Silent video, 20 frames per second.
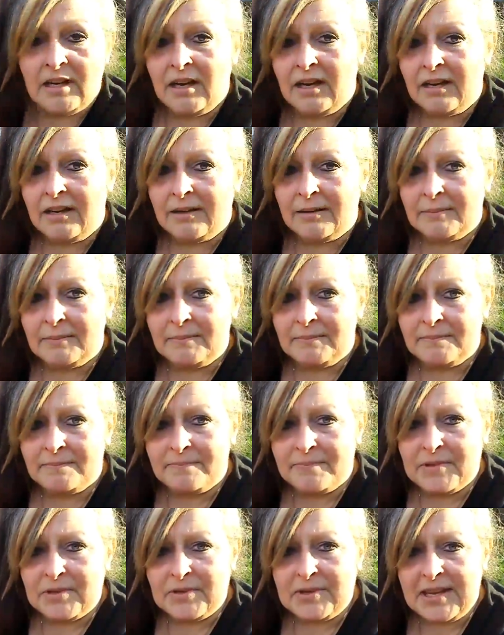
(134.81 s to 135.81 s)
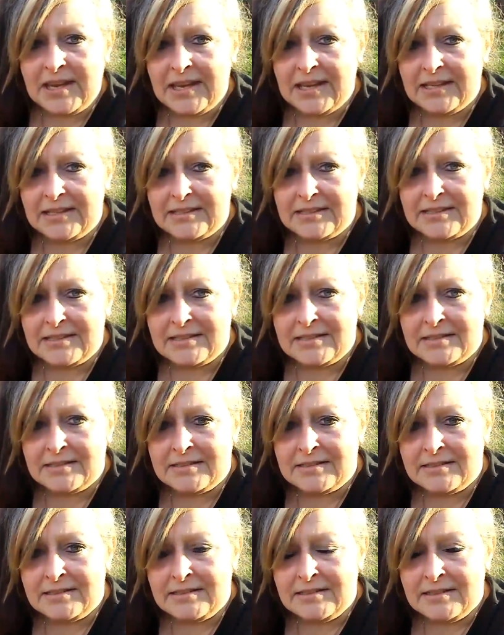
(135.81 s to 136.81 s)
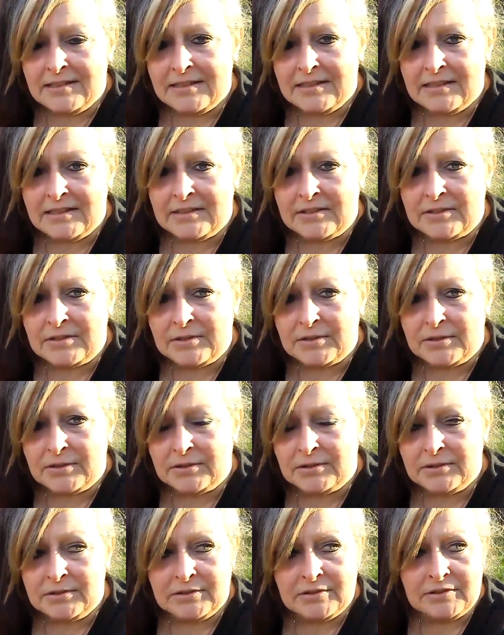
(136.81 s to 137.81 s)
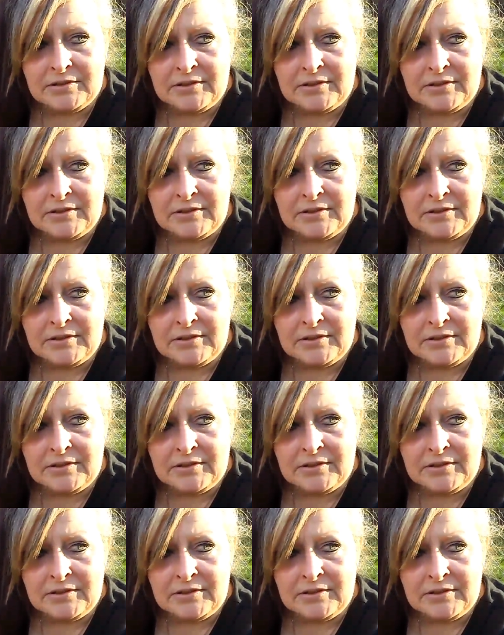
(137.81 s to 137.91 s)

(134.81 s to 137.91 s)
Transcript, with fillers: Um, you can't enter,